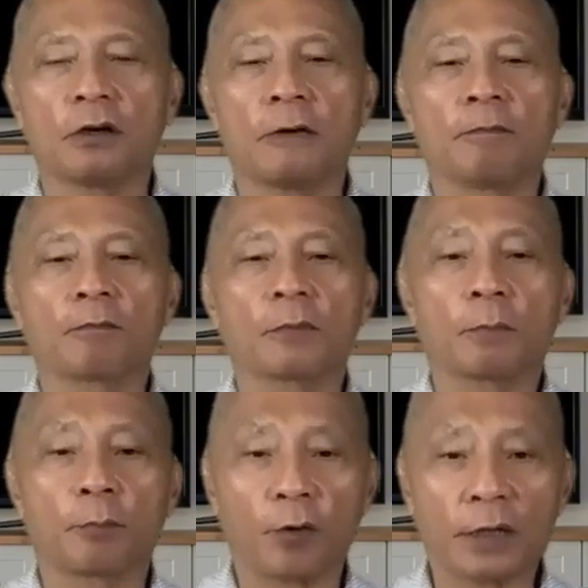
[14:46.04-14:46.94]
that are
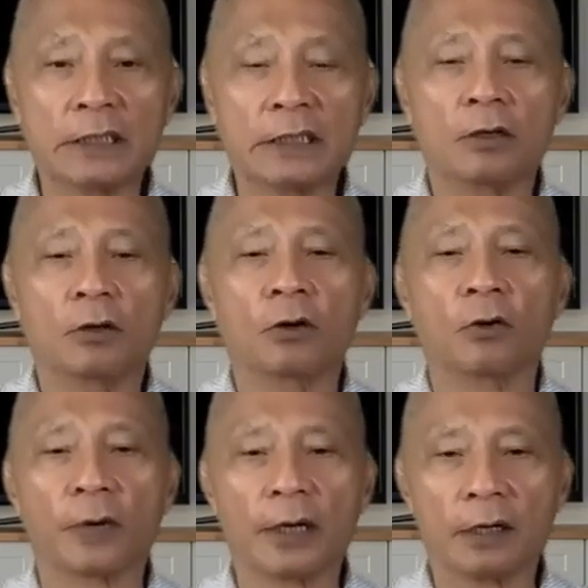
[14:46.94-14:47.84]
priced
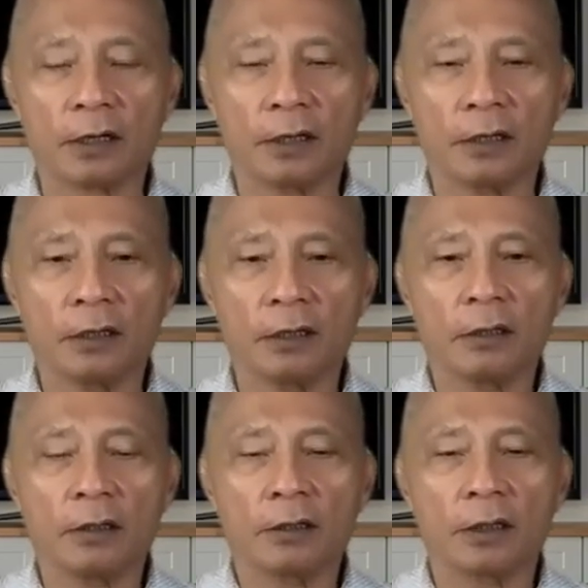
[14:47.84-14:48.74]
correctly
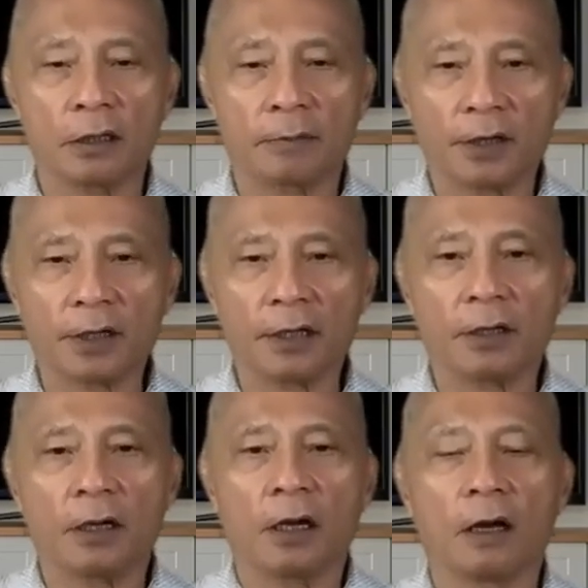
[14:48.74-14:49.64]
in the market,